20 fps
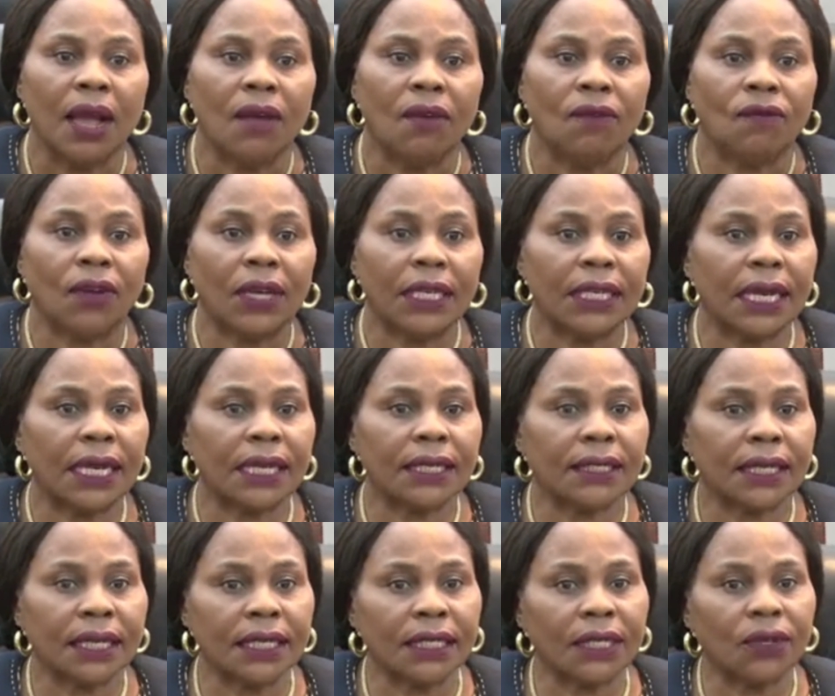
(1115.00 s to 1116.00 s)

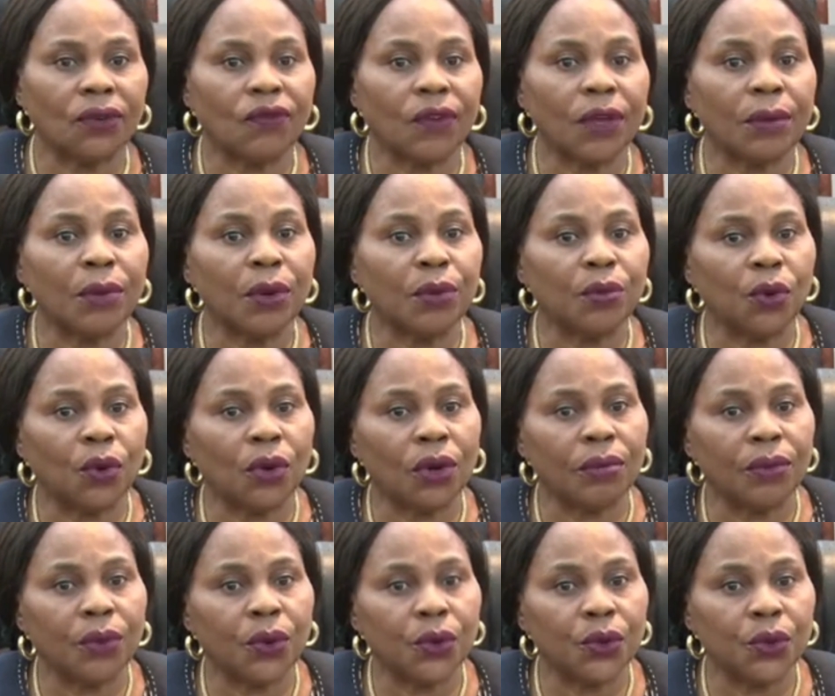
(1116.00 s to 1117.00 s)
Finalization of
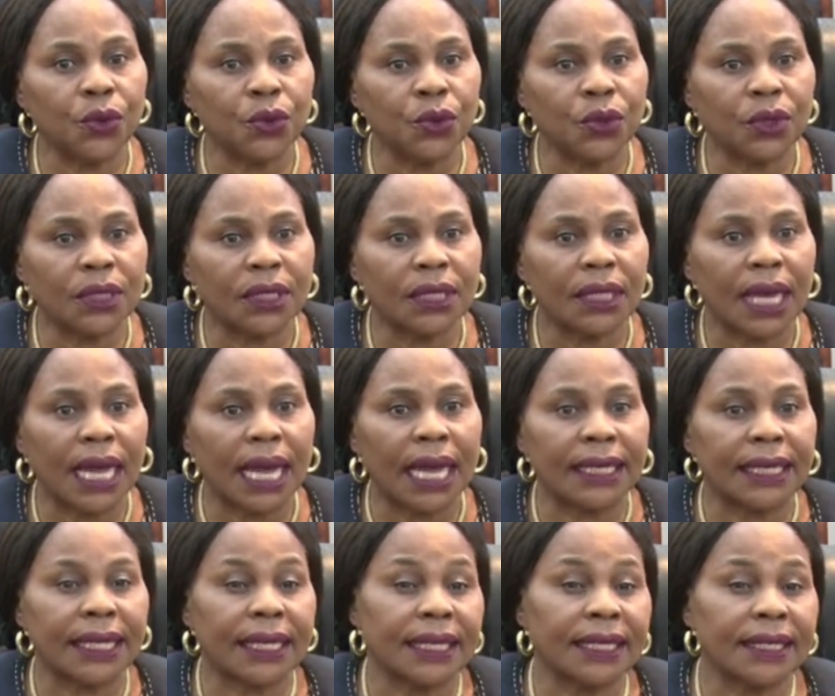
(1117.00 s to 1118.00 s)
MOUs under
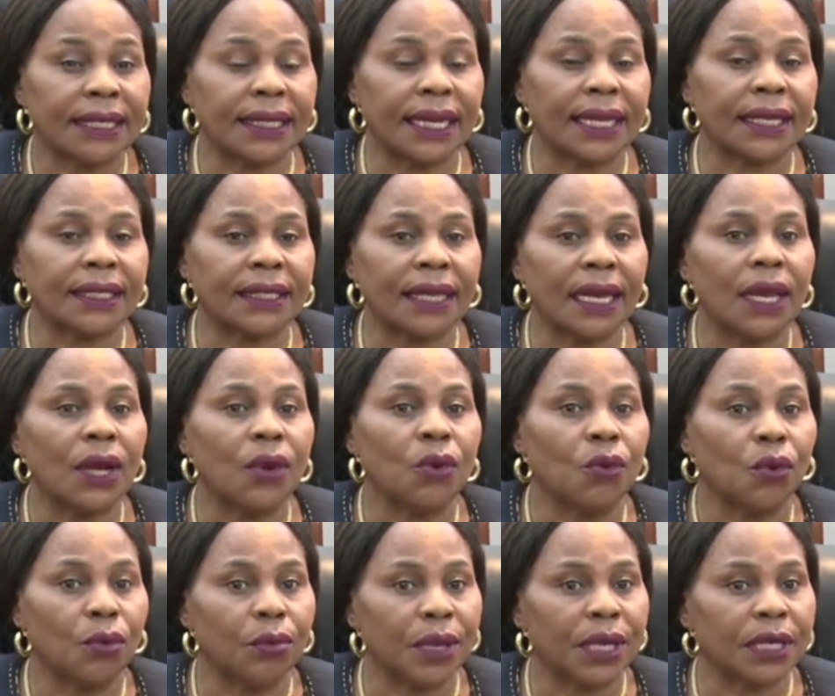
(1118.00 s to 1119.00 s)
this sector will
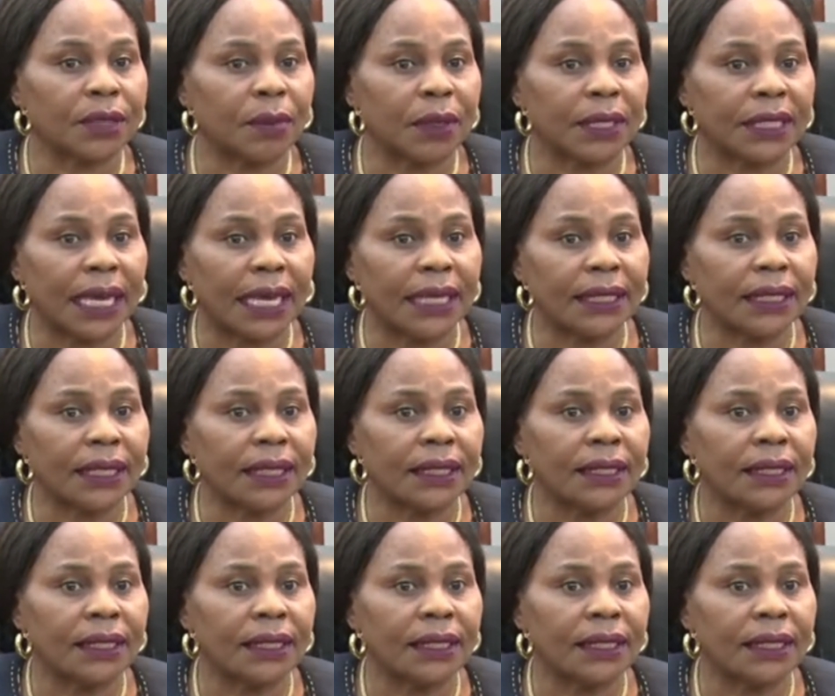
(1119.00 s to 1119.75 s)
be expedited,